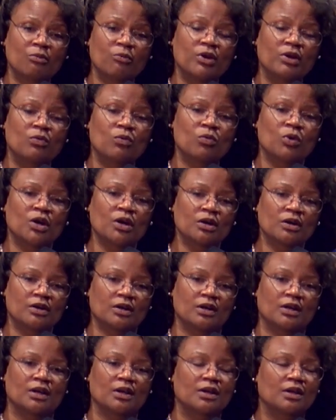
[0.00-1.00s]
that we
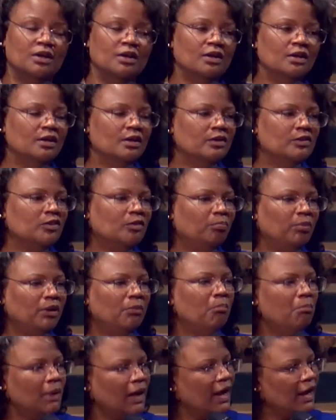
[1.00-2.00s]
work to
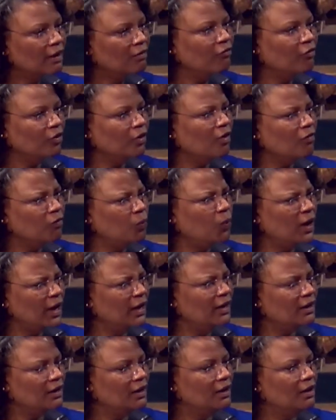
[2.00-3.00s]
be mindful of
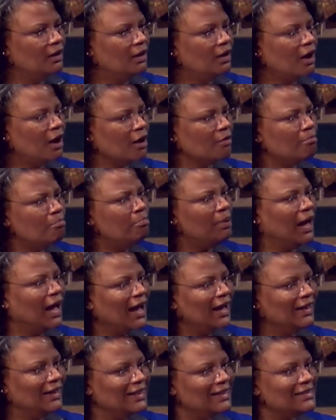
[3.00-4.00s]
what our
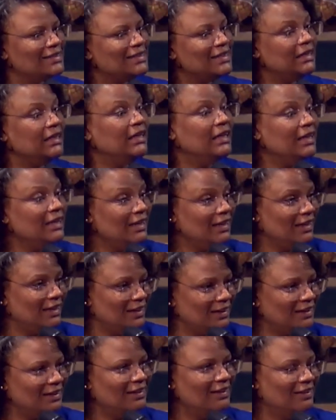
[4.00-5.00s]
bodies
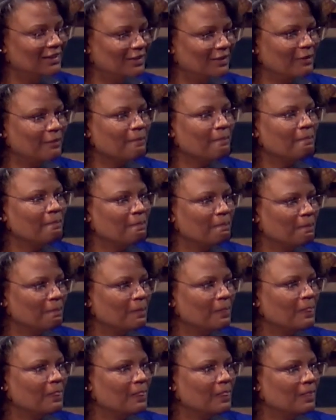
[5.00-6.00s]
need
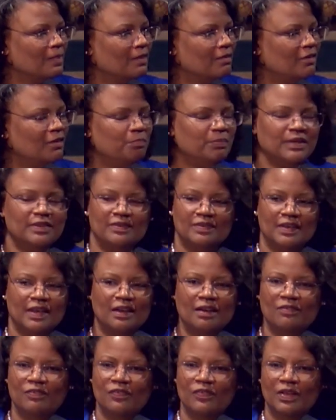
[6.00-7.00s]
to be
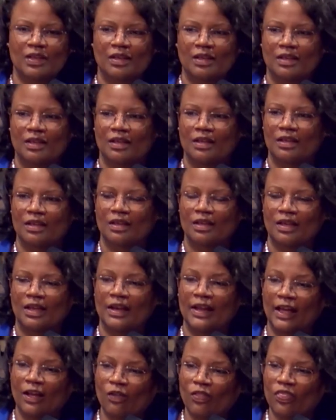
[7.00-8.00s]
safe
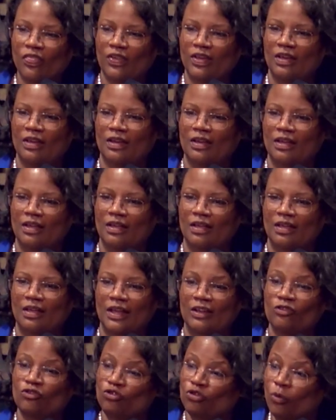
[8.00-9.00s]
and healthy
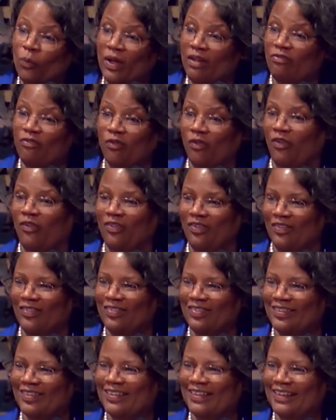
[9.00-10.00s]
and joyful
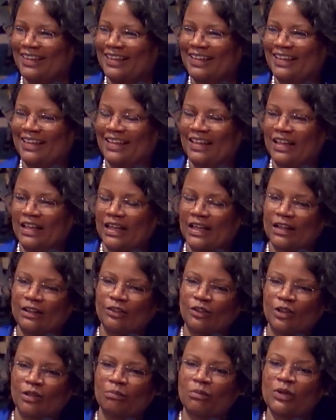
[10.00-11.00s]

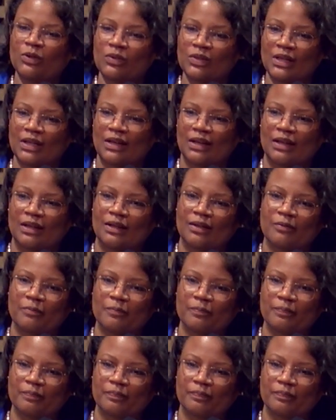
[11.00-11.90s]
in community.